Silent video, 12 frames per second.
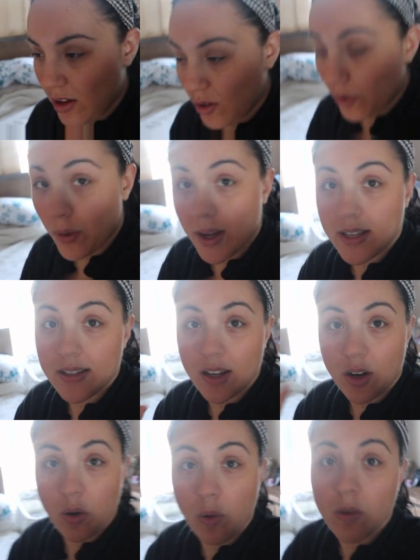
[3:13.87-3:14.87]
crazy
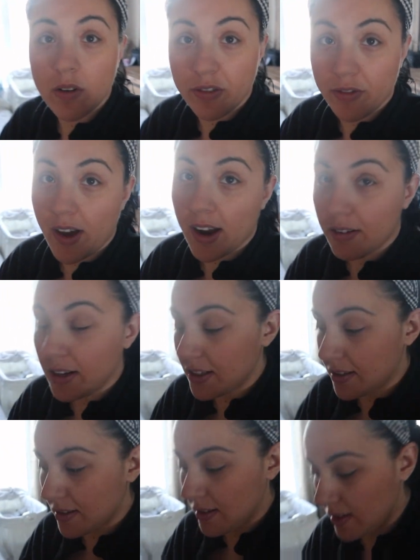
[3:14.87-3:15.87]

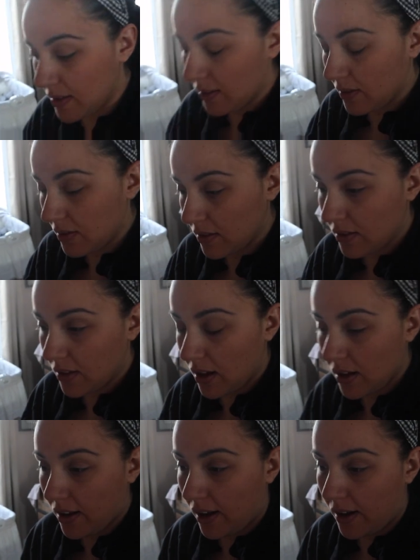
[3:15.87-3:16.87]
coronavirus
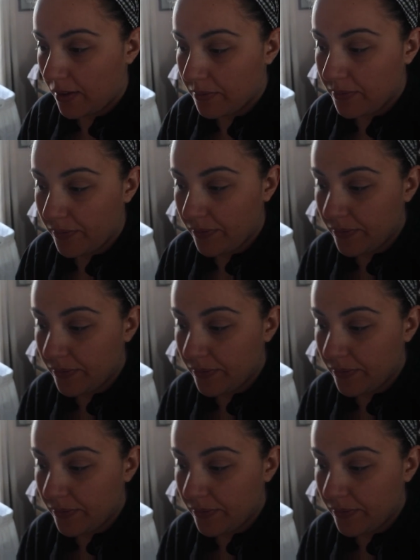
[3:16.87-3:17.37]
um,